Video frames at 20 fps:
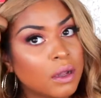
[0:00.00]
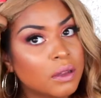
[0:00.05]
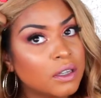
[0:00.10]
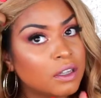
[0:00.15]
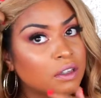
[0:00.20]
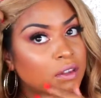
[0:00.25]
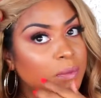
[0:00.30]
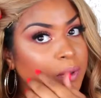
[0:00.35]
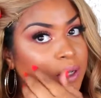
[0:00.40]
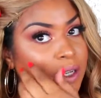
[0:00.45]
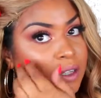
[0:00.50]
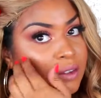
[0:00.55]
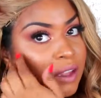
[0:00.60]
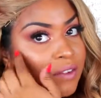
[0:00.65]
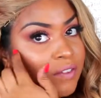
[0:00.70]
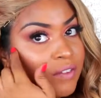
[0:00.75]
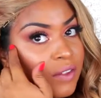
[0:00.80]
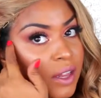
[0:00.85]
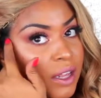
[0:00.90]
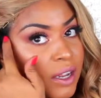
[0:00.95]
this because
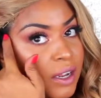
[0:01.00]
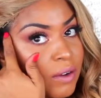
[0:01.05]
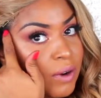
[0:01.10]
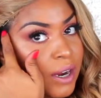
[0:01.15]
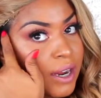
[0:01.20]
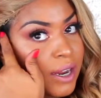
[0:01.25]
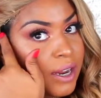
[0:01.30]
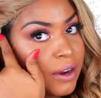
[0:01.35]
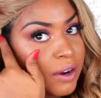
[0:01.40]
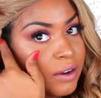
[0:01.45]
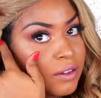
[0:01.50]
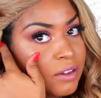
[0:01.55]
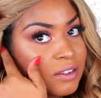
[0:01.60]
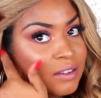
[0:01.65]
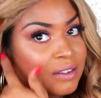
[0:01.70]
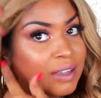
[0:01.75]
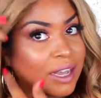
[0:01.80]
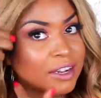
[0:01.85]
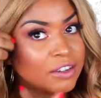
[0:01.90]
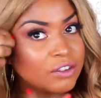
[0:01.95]
I feel like right here on the
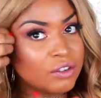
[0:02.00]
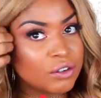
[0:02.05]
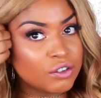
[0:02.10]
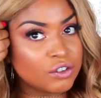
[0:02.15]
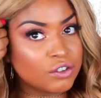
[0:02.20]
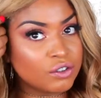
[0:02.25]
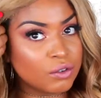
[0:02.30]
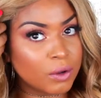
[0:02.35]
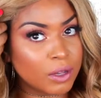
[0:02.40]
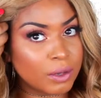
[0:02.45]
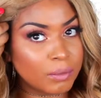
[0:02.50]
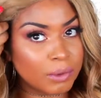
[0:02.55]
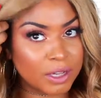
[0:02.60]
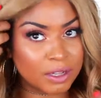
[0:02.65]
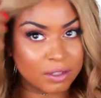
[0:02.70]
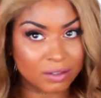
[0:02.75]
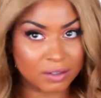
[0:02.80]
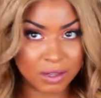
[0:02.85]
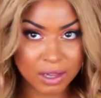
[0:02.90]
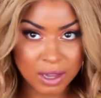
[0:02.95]
sides are showing
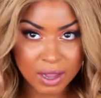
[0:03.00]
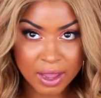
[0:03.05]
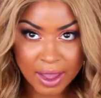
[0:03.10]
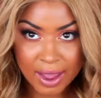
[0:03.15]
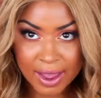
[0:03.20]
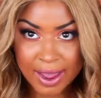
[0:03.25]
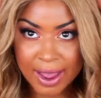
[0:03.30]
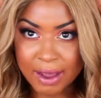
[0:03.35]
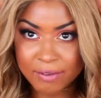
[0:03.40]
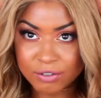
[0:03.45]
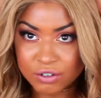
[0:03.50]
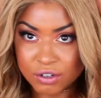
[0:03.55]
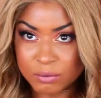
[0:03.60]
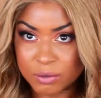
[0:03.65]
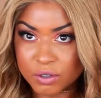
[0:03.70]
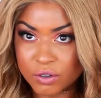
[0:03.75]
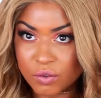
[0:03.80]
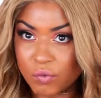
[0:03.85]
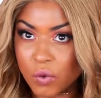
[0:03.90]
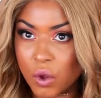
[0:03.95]
because I have too
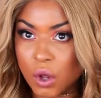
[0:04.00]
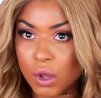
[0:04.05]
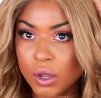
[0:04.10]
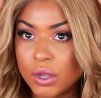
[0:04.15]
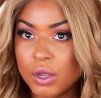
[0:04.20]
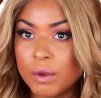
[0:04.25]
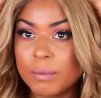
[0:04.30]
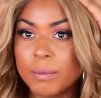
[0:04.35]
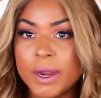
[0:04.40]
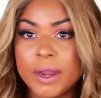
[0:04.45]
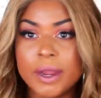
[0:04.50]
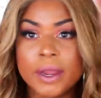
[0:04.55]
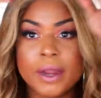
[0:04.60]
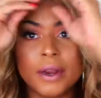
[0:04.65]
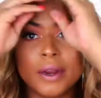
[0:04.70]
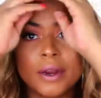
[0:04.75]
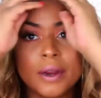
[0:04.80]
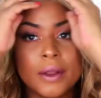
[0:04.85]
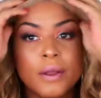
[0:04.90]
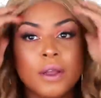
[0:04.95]
much volume right
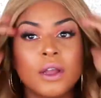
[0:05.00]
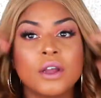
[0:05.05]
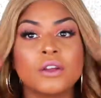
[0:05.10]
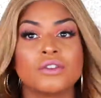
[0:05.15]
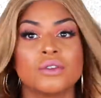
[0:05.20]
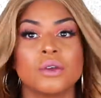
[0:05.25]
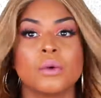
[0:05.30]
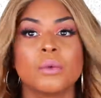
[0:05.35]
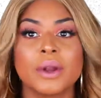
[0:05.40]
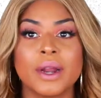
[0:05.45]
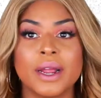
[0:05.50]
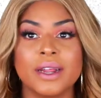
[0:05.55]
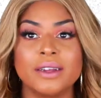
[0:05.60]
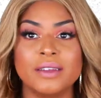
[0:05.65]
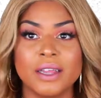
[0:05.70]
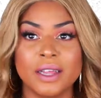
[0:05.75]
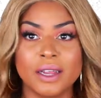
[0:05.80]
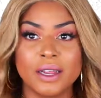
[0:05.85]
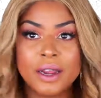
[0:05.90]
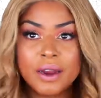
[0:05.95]
here. So when I
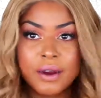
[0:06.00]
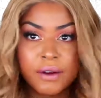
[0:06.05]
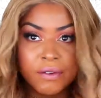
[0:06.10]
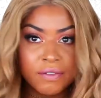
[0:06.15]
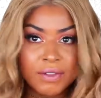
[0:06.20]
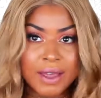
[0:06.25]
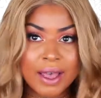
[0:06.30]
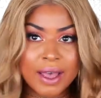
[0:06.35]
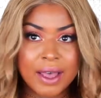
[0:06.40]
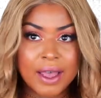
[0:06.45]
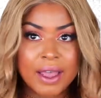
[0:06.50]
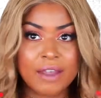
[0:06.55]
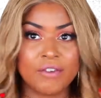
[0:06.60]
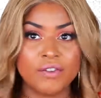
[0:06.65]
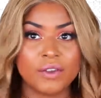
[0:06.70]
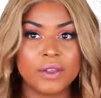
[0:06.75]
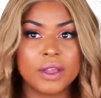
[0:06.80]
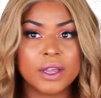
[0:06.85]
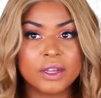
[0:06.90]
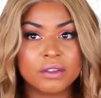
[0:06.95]
take care of that, I
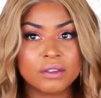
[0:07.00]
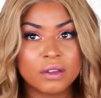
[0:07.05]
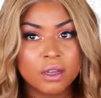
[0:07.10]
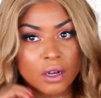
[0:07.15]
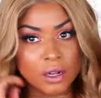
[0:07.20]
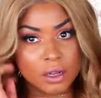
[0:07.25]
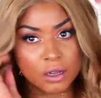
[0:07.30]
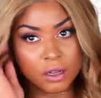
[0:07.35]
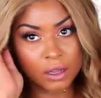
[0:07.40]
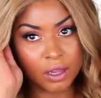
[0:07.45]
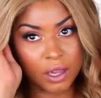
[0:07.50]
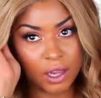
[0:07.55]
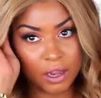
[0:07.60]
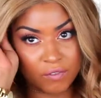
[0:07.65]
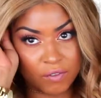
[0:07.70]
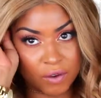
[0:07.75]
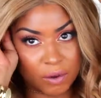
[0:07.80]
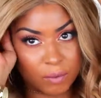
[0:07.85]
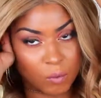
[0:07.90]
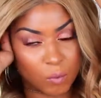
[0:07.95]
feel like it's going to look
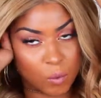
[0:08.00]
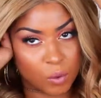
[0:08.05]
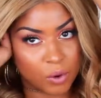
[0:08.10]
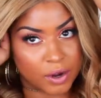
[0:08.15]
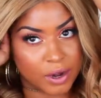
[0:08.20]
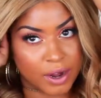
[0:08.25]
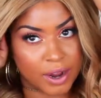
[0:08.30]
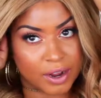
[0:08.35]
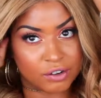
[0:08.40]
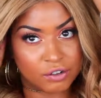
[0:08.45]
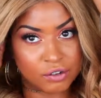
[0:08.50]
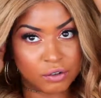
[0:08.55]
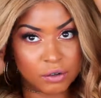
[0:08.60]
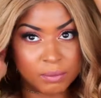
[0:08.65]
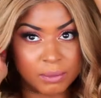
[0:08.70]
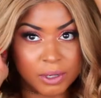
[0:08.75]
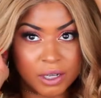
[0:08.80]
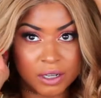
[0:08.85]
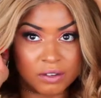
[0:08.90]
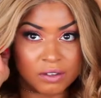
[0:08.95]
even more
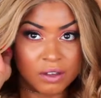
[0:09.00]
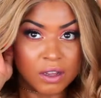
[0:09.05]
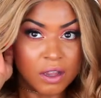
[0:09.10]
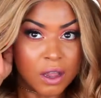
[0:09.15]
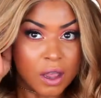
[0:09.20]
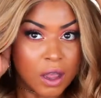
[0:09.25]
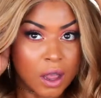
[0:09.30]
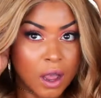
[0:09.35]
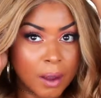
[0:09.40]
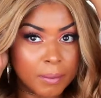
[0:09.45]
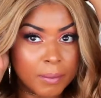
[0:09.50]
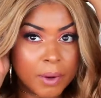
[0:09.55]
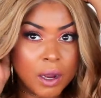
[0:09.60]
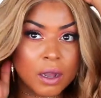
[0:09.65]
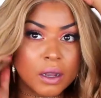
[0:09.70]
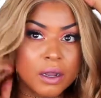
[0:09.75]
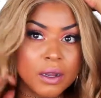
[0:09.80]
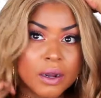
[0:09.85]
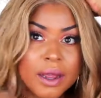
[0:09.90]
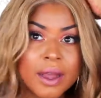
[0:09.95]
natural because I'm
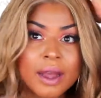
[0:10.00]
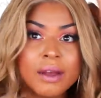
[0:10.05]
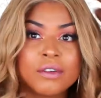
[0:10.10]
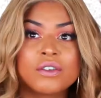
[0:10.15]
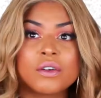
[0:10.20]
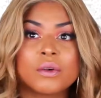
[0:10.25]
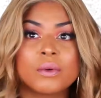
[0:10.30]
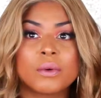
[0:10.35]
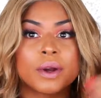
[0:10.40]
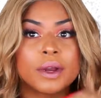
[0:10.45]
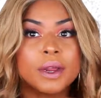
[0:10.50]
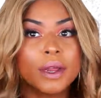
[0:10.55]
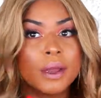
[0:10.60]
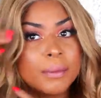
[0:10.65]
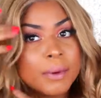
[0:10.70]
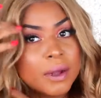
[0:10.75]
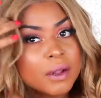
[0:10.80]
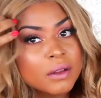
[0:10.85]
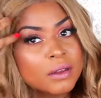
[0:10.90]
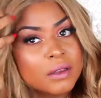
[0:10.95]
not going to have to worry
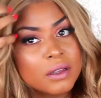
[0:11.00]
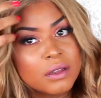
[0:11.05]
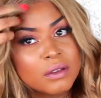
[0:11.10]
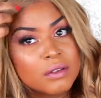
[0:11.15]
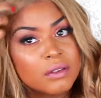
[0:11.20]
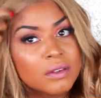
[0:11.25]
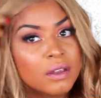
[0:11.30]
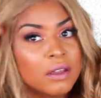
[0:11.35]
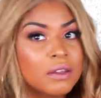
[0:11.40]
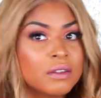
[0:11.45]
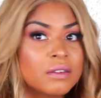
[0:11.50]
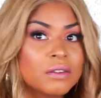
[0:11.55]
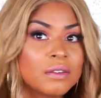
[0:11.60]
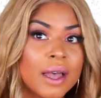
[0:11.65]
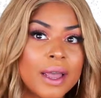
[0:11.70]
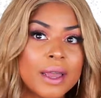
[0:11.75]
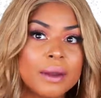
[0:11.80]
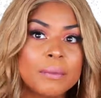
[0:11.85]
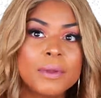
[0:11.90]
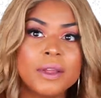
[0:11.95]
about these
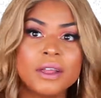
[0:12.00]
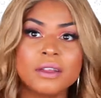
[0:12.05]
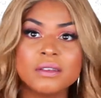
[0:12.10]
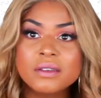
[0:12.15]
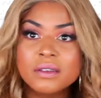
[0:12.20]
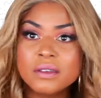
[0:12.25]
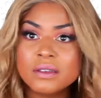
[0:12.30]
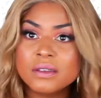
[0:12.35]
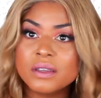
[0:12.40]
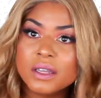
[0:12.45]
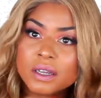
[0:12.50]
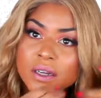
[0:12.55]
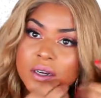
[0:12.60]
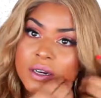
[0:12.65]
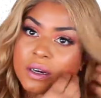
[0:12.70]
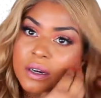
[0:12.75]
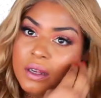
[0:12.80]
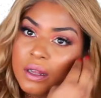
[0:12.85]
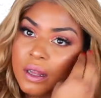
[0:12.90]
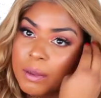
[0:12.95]
side pieces
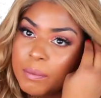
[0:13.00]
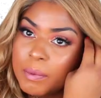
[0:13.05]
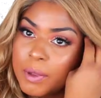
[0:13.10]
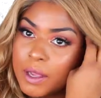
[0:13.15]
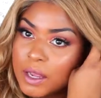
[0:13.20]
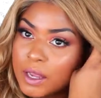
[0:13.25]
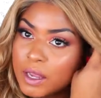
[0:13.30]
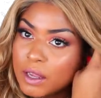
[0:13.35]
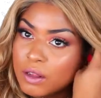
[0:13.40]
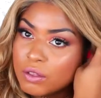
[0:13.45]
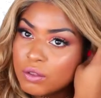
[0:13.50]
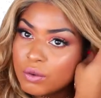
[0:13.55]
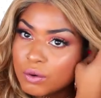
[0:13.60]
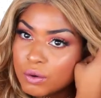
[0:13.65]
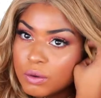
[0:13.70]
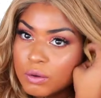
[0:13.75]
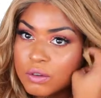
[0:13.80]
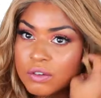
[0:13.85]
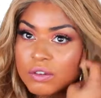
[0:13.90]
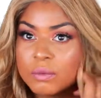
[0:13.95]
here like peeking
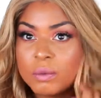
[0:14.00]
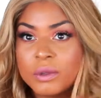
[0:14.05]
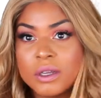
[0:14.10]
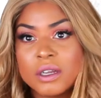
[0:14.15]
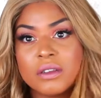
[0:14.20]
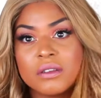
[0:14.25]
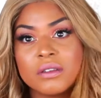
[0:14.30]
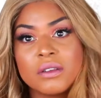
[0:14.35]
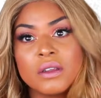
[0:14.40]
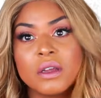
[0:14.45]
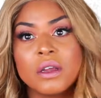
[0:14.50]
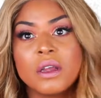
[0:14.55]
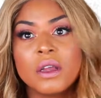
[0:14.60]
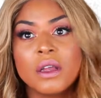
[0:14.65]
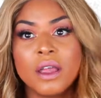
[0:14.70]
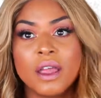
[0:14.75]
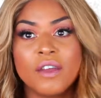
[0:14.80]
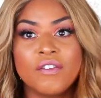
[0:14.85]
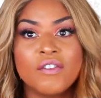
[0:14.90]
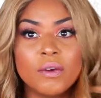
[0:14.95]
through, just because
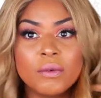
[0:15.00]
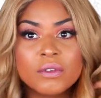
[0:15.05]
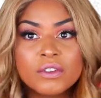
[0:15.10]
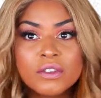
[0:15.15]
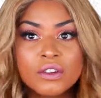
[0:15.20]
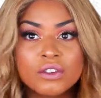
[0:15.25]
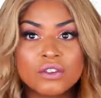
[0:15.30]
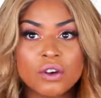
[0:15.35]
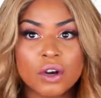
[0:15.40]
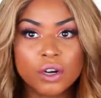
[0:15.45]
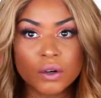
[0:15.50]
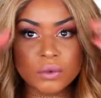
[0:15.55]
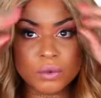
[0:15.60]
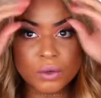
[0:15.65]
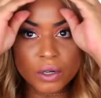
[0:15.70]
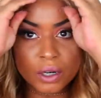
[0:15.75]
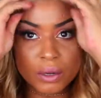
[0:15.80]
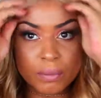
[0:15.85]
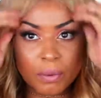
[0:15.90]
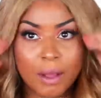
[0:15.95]
if it was a dark
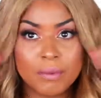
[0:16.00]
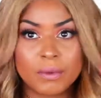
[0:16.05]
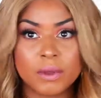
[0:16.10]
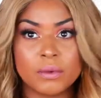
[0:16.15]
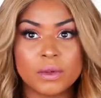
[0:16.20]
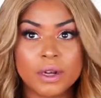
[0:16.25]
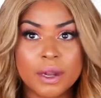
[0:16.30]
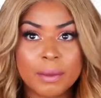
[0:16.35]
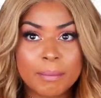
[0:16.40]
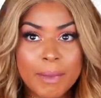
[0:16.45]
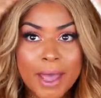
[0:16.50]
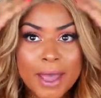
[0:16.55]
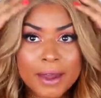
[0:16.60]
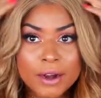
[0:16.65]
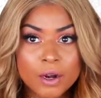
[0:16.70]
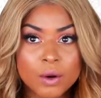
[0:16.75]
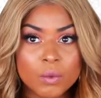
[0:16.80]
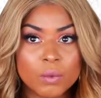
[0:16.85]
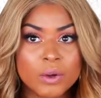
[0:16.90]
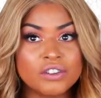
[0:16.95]
root, it probably wouldn't
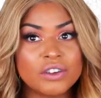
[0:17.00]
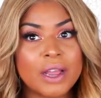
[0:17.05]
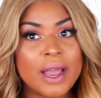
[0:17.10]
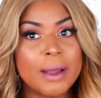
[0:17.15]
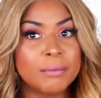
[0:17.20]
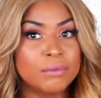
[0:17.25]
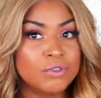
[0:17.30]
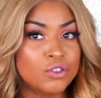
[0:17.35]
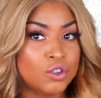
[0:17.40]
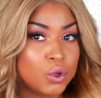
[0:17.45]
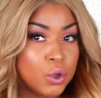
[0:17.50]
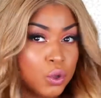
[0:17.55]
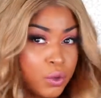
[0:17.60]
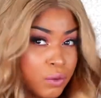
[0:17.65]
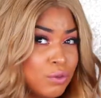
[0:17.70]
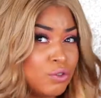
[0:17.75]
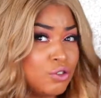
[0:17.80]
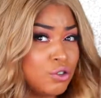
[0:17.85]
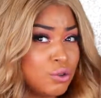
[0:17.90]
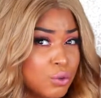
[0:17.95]
matter, which I'm
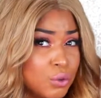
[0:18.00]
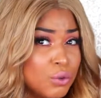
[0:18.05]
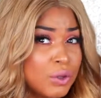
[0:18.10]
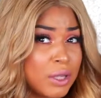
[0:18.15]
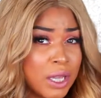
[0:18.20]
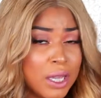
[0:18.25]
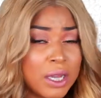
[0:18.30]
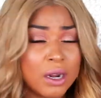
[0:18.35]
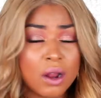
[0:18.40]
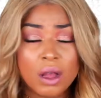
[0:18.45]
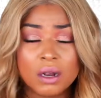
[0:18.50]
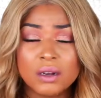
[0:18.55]
truly and